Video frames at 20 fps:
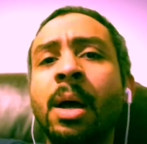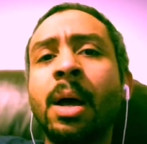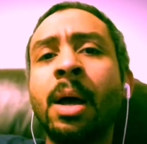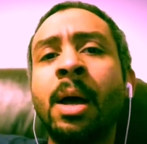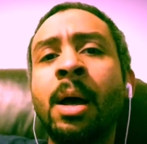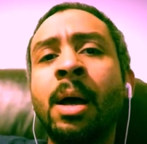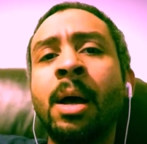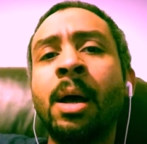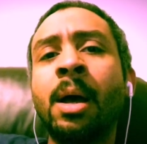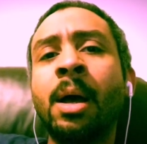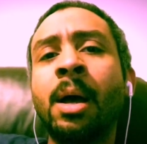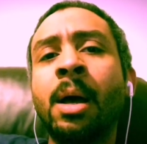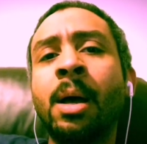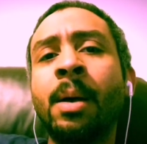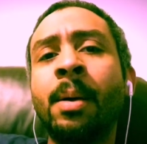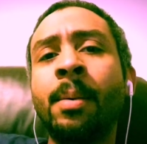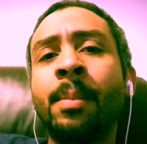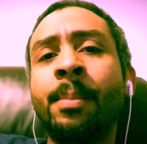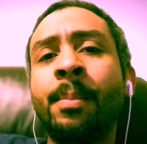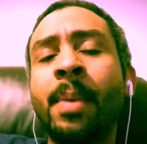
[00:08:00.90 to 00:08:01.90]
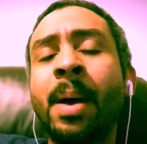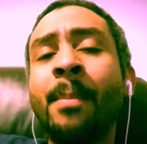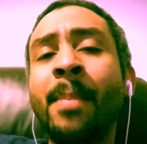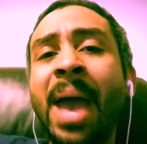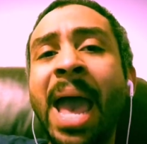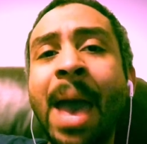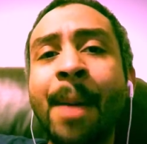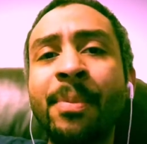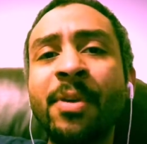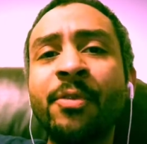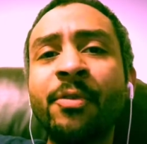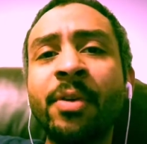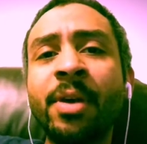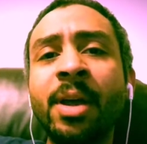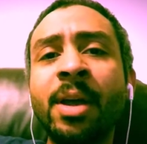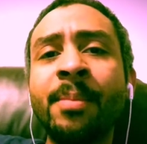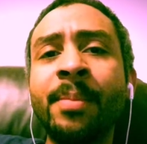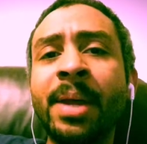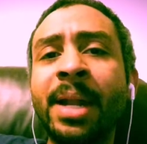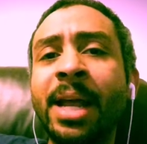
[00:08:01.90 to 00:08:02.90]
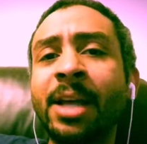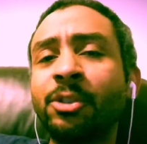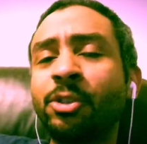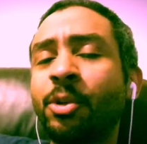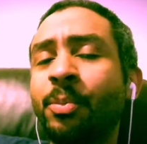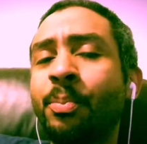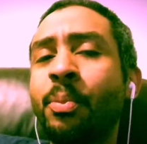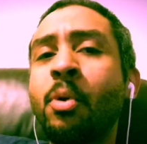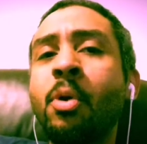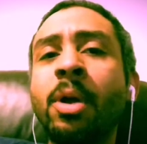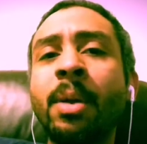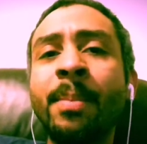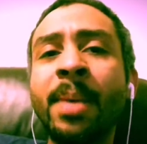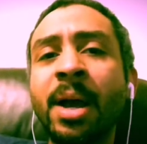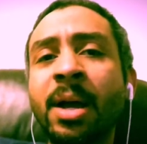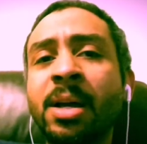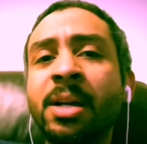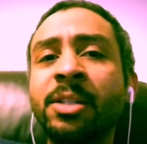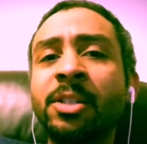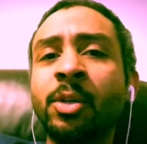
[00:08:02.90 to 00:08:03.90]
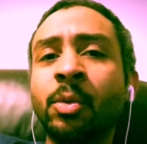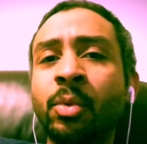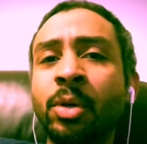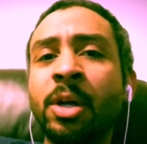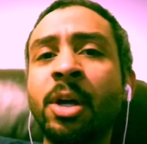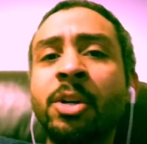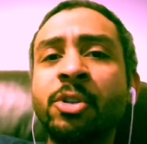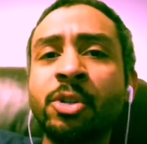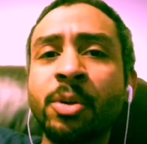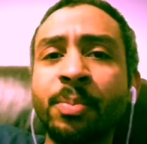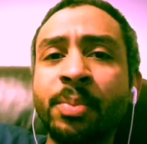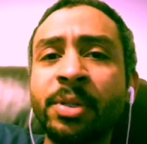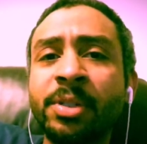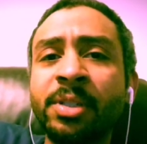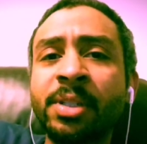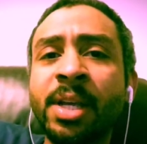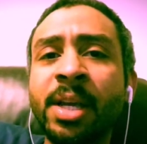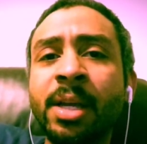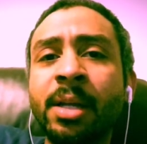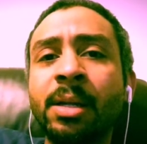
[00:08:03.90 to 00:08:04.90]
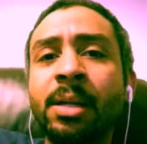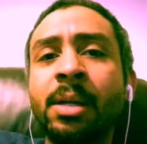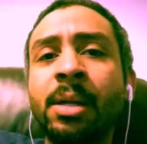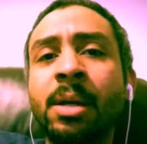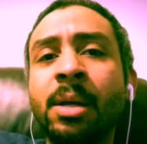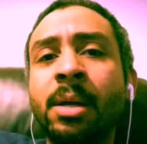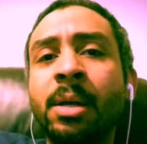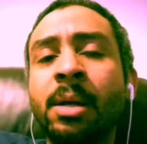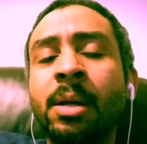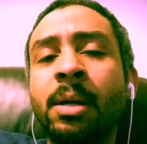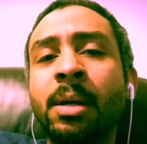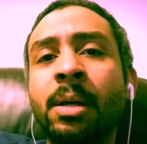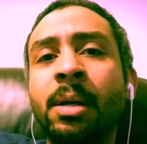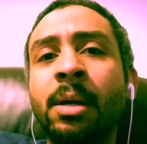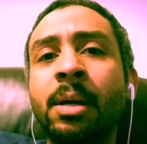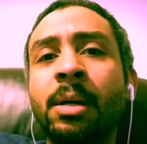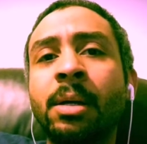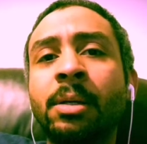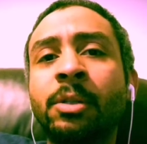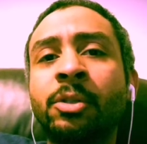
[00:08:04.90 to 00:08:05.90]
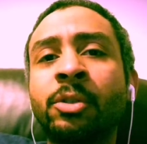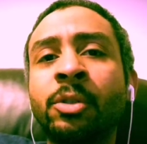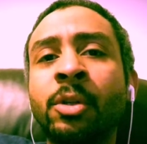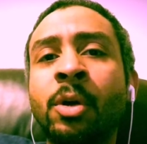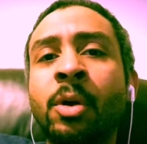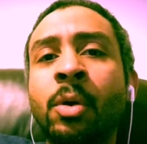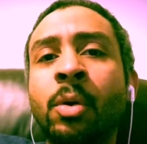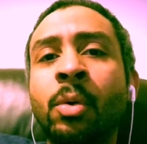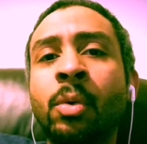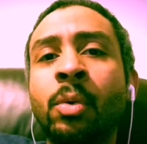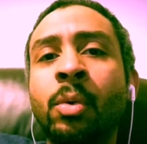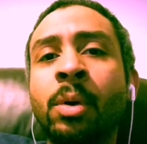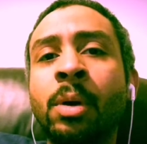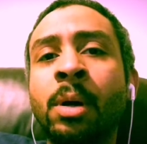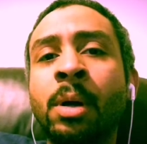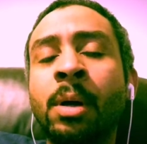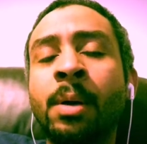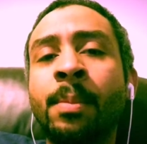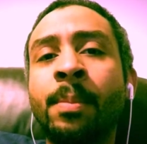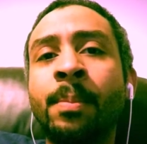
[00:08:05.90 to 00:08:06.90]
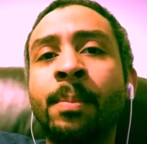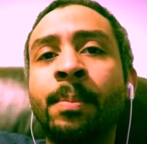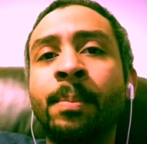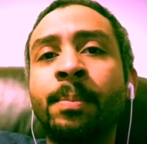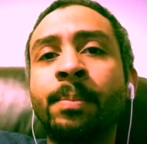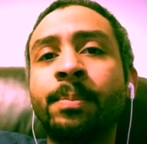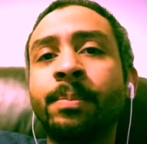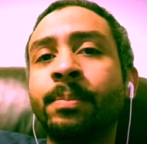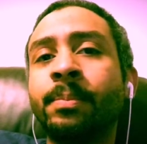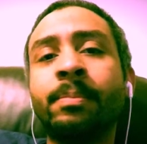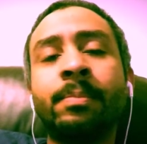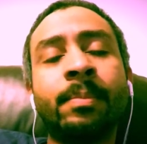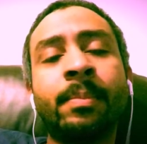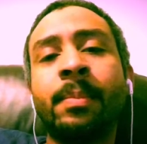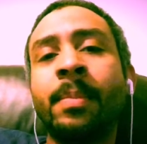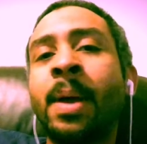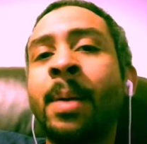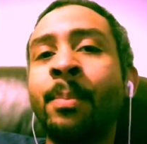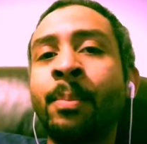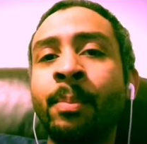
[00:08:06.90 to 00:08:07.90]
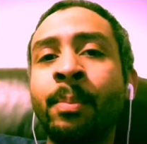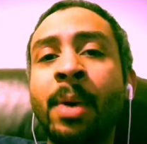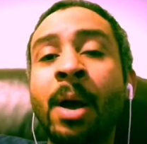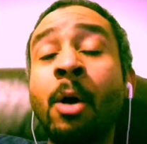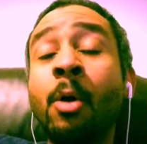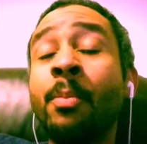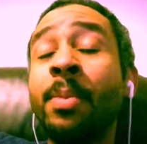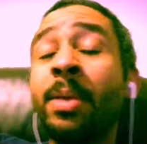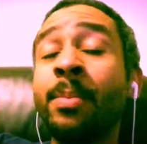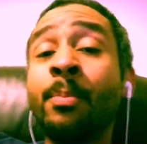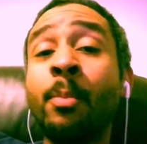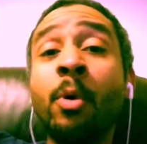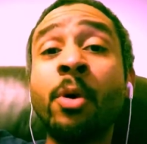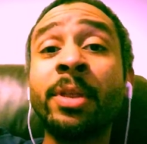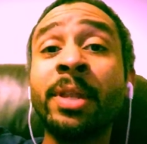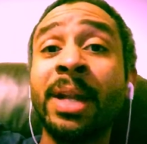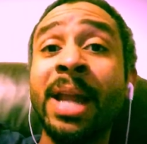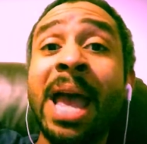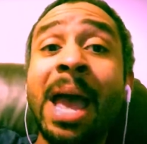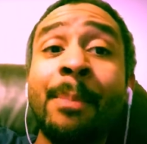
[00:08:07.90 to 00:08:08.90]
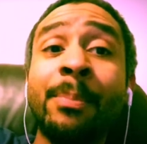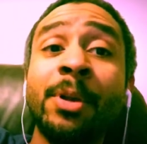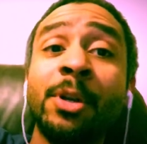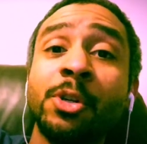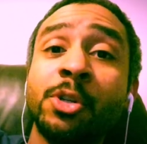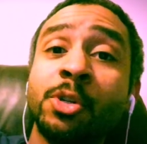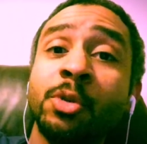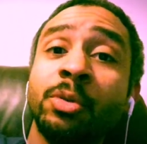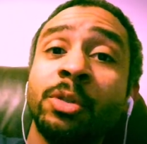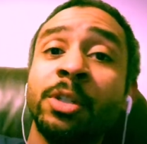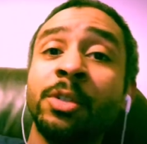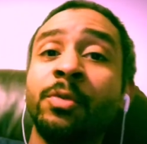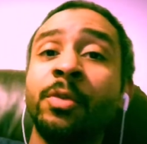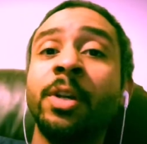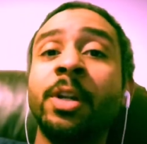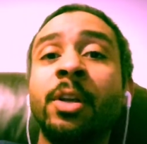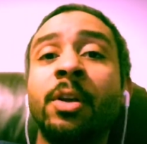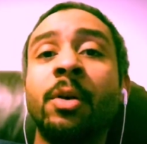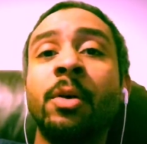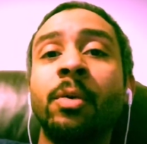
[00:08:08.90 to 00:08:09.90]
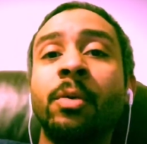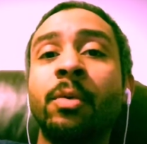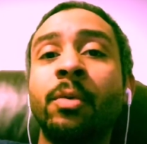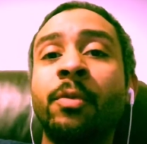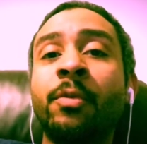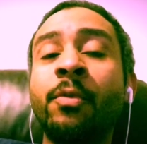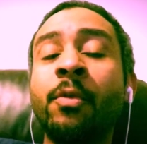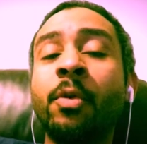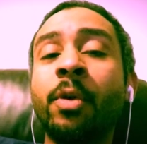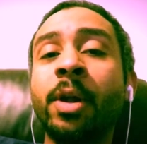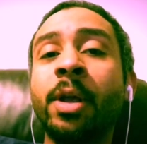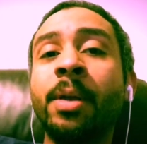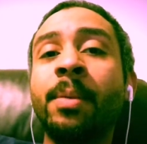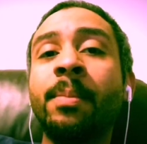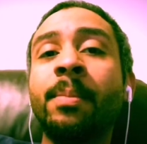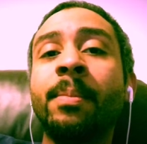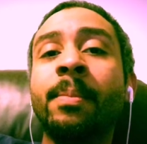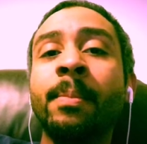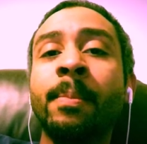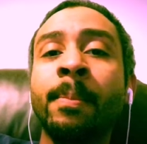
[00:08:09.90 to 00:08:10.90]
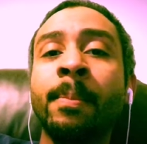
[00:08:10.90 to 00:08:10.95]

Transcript: um, I'm happy for him, and I support my cousin 100%. So um, i will be more than happy to shoot this video for him